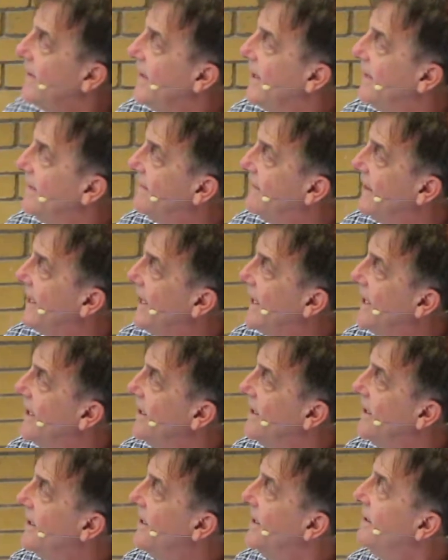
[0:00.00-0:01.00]
that's
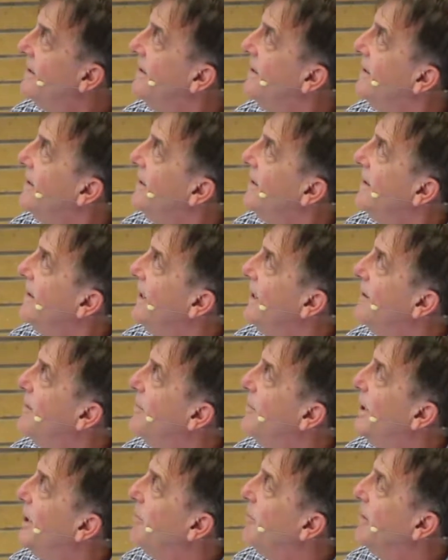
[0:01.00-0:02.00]
Canada,
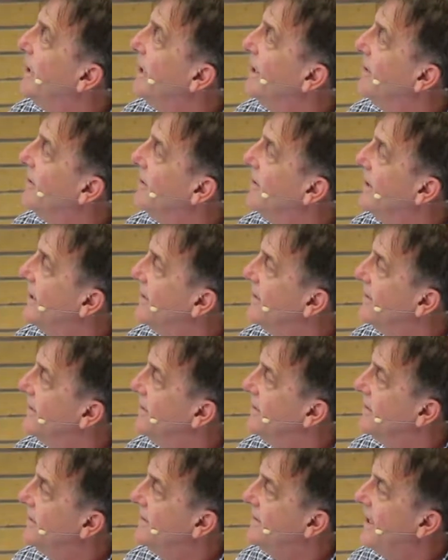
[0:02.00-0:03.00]
that's Mount Baker, that's the
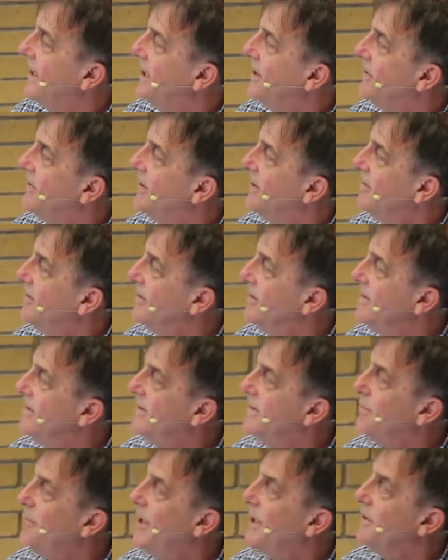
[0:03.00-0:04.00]
Nooksack River. This
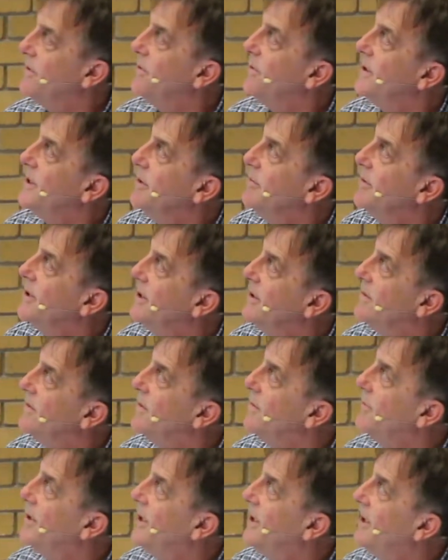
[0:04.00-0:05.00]
is about 20 minutes
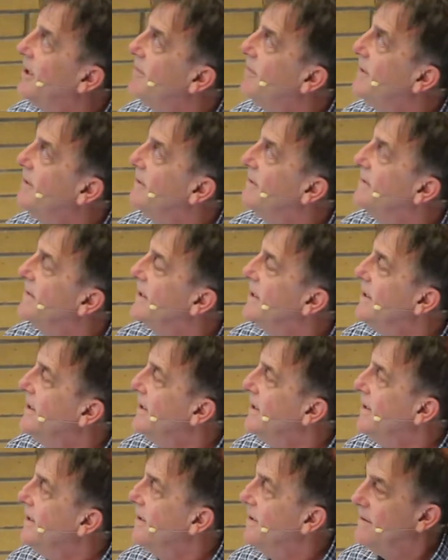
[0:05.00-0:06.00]
from my office.
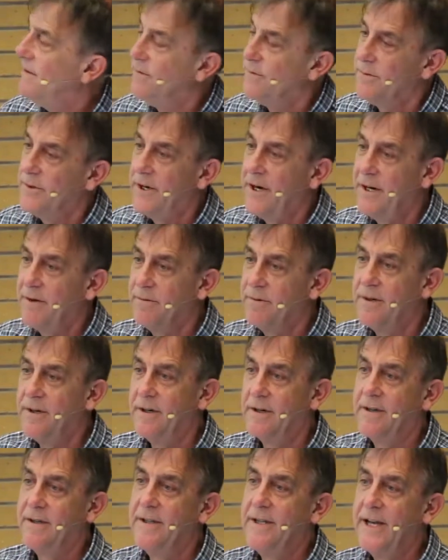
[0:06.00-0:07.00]
This is where I
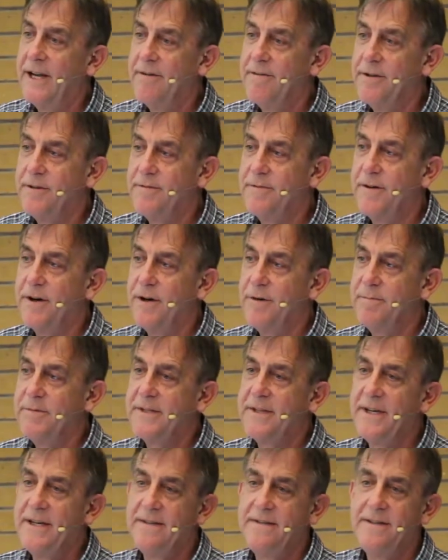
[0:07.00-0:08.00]
work. The average farm
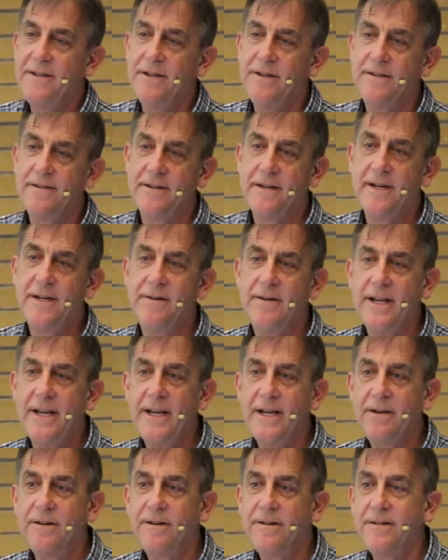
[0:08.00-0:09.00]
size here is 100
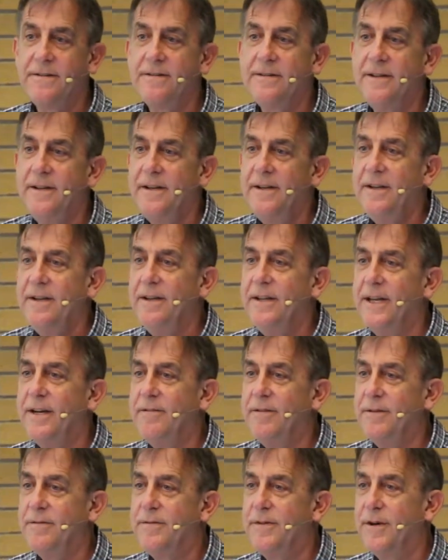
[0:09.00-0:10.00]
acres. The
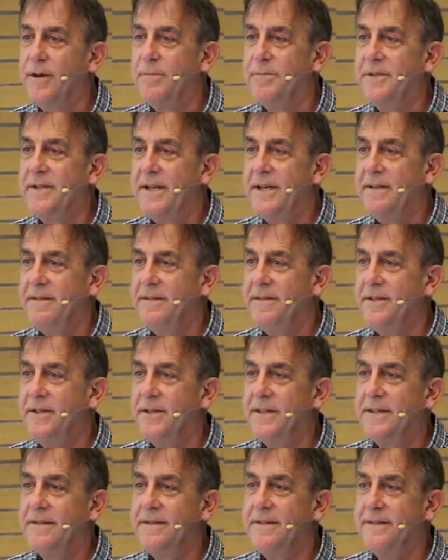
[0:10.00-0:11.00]
average farm size in
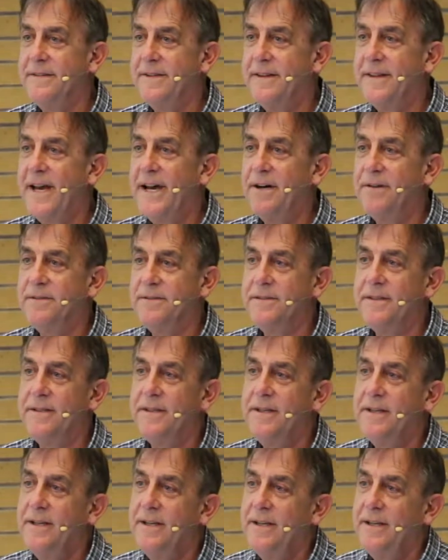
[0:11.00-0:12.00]
the US is
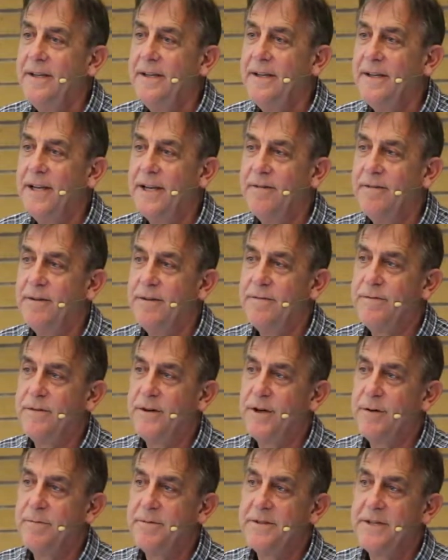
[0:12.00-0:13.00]
1,000. The average
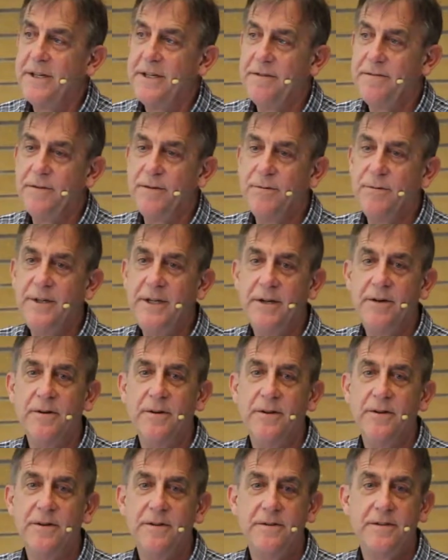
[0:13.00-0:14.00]
farm size for wheat
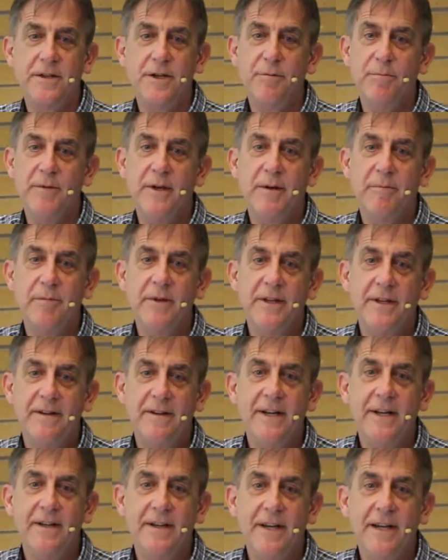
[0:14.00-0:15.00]
growers can be up in the
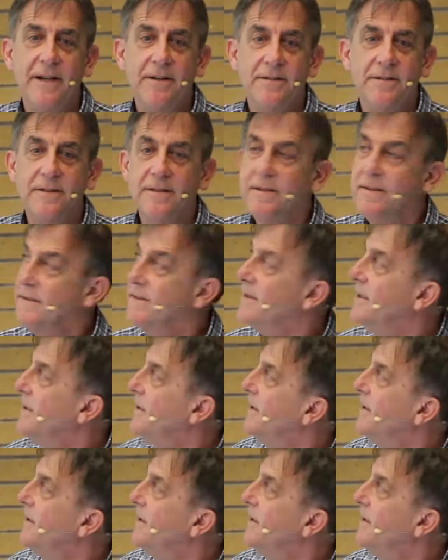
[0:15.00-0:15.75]
10,000s.